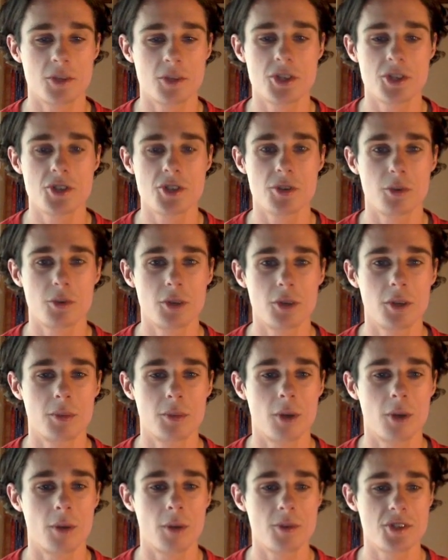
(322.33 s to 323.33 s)
which is a really
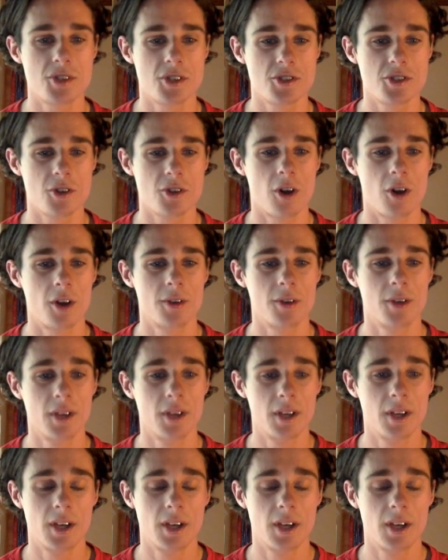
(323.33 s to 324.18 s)
promising sign.